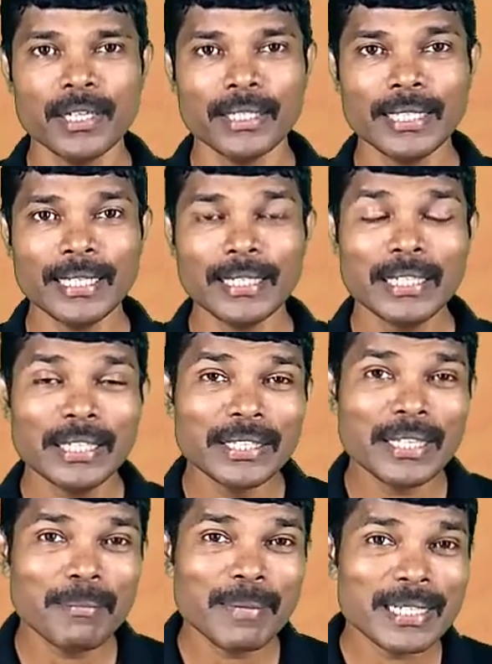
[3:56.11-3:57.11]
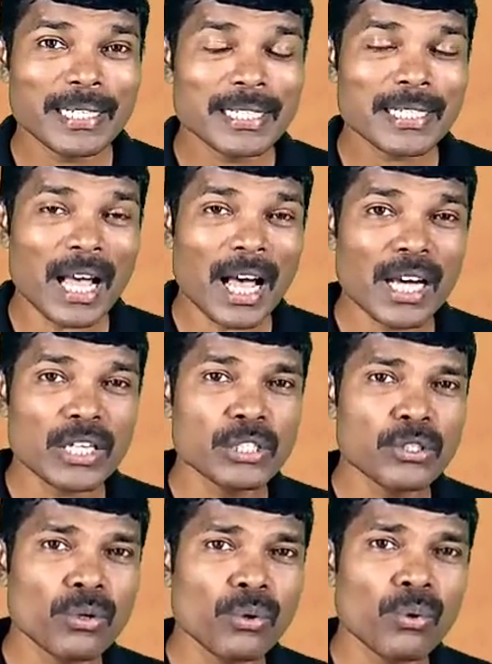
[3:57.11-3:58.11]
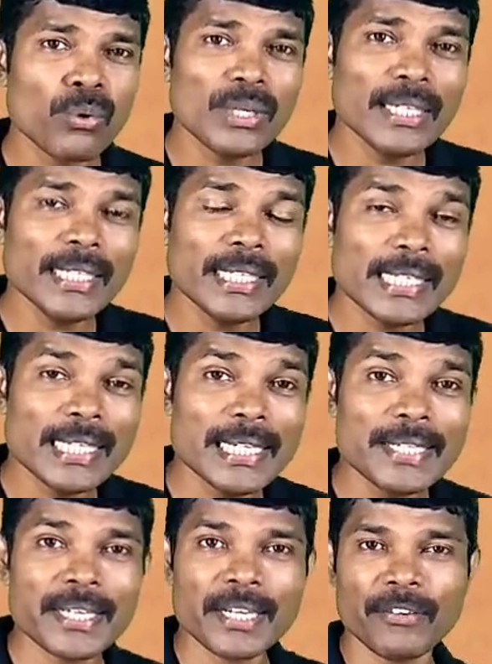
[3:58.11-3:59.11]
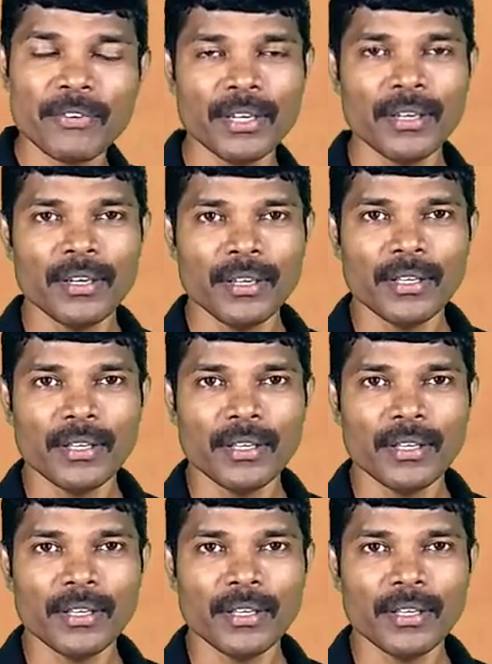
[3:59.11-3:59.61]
then the metals are slowly eaten away,